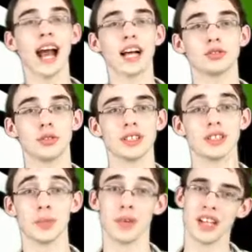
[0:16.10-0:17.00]
guys,
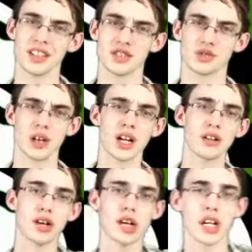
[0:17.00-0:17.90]
what's up? It's
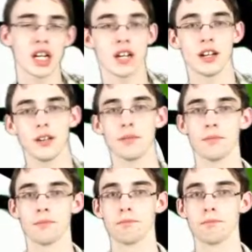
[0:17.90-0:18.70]
Gregory!